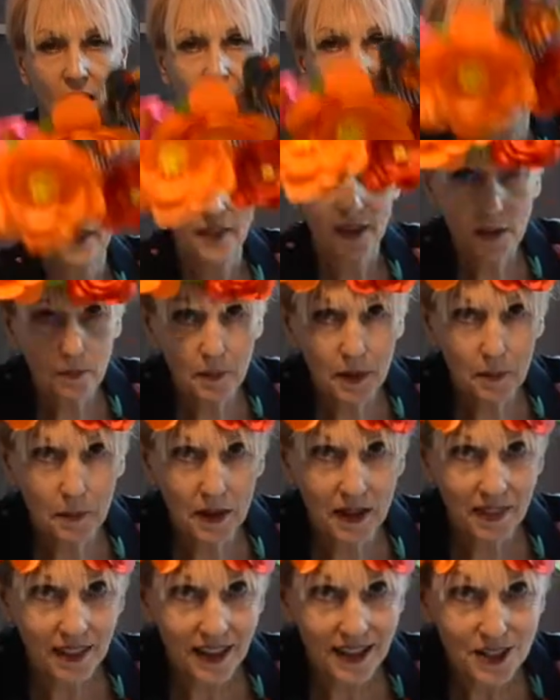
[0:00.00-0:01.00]
and then I'm going to
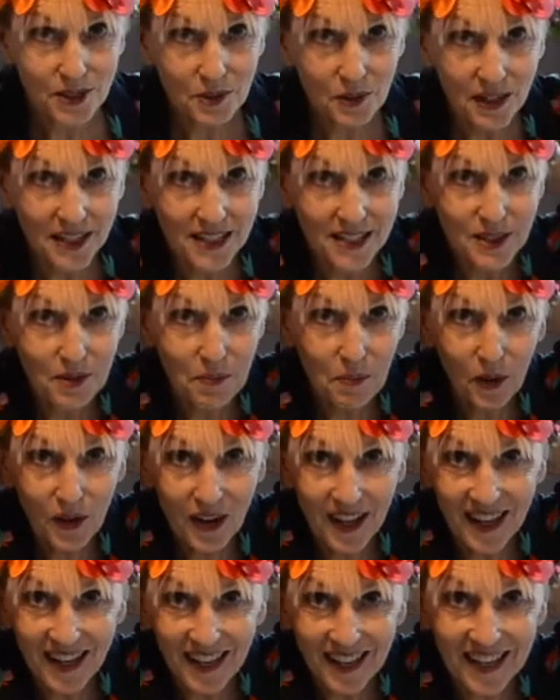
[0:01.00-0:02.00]
make that into an Easter
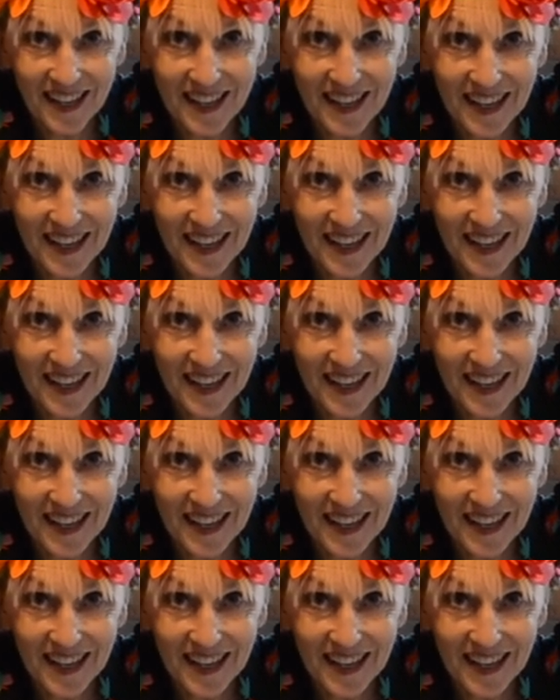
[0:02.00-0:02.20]
bonnet.